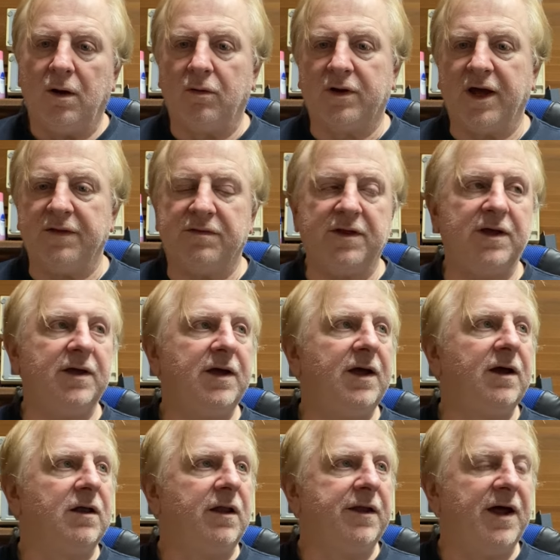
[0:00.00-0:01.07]
get the
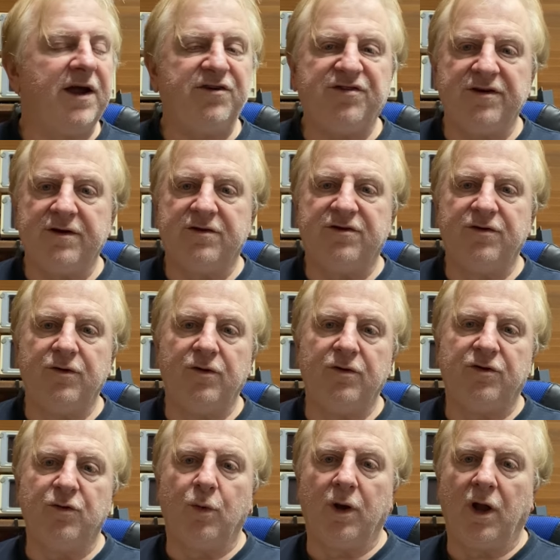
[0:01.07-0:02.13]
inclination to
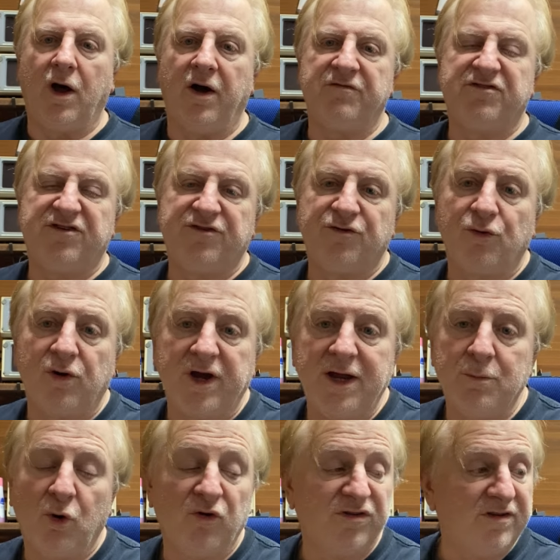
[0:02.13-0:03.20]
do a live
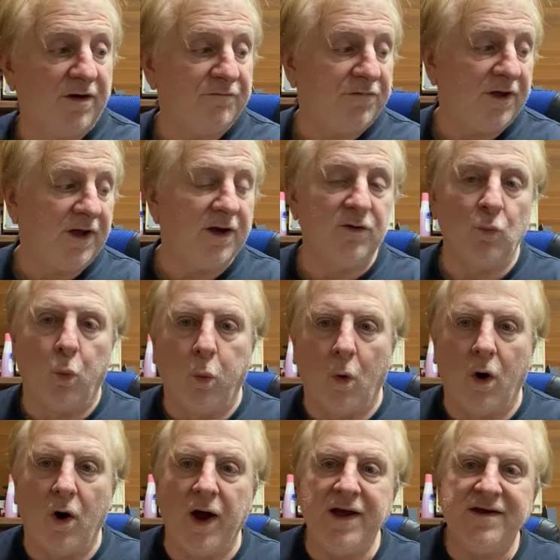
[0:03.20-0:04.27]
stream or something and
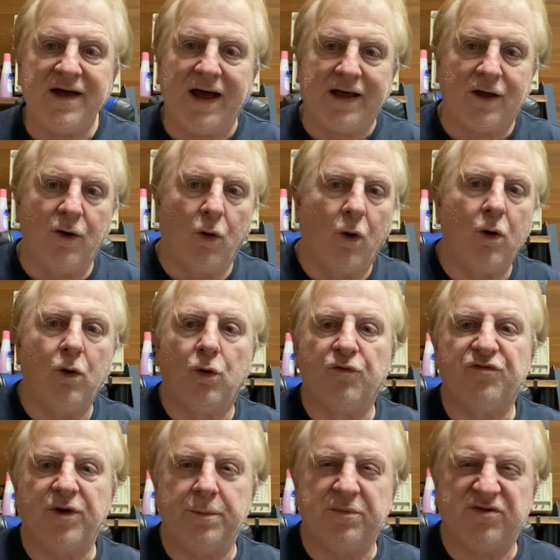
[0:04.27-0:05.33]
wind a coil
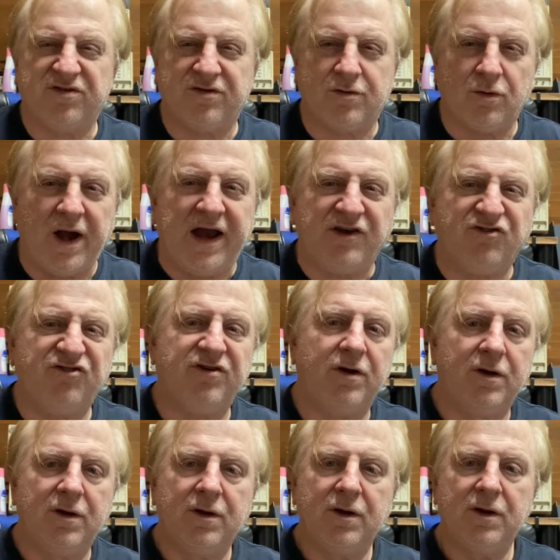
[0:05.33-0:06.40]
from scratch
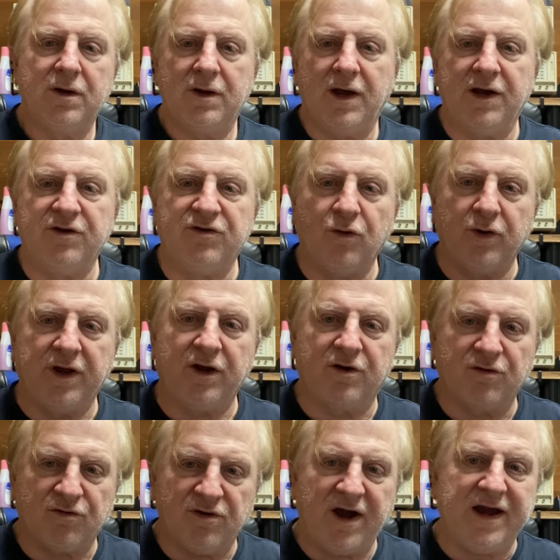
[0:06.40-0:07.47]
and do it in
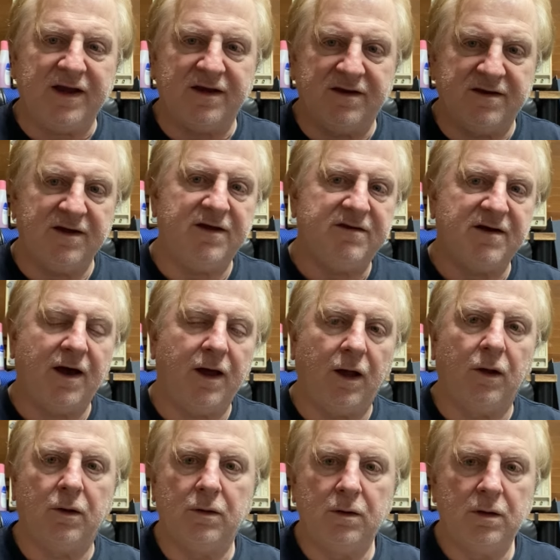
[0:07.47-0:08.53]
great
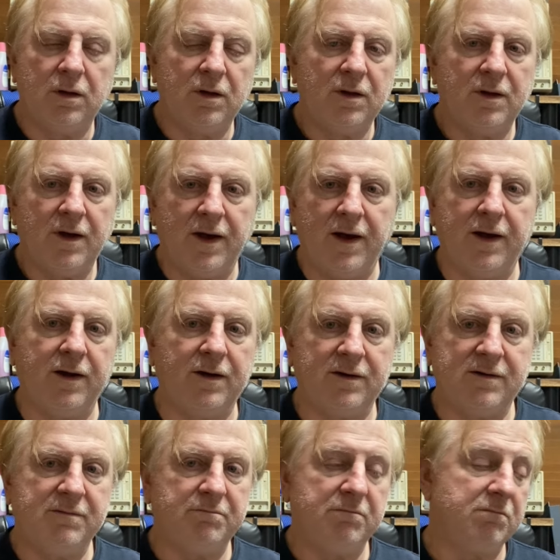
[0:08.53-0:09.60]
detail.
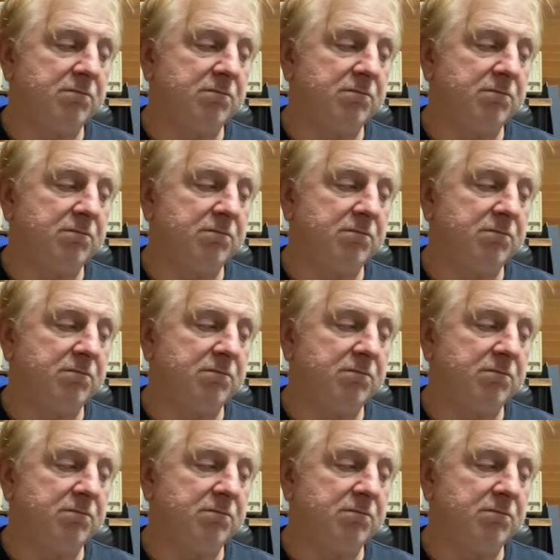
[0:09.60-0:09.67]
And,